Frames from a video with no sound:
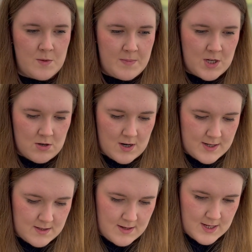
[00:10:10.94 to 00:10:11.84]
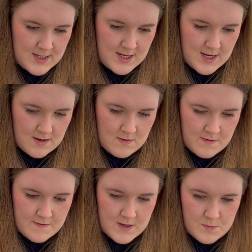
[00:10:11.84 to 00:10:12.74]
be dry, so I can take it
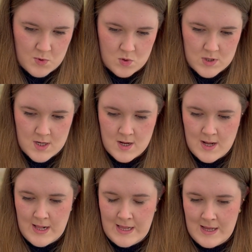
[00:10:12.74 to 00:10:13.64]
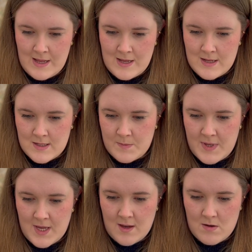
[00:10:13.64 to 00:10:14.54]
off this board.
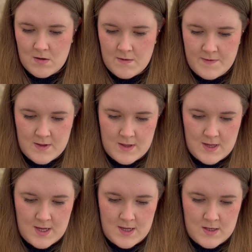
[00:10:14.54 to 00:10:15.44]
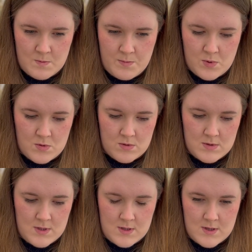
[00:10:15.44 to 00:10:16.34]
Speaking of, these
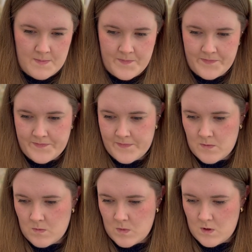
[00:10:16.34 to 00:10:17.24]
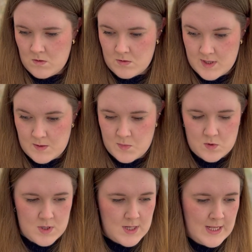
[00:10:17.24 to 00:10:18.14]
boards, or this
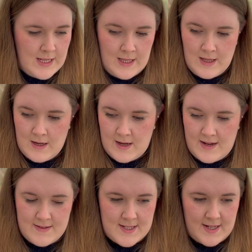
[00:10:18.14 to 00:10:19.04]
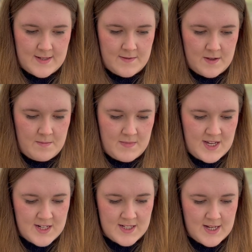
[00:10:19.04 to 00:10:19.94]
board, I have a set of them. They're
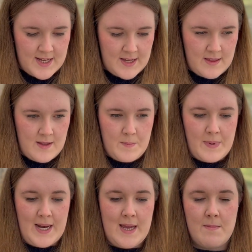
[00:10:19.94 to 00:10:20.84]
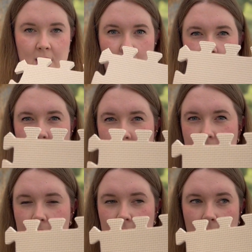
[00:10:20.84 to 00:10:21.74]
just like the playmat
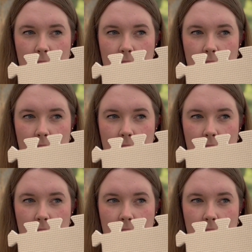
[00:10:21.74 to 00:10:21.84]
ones.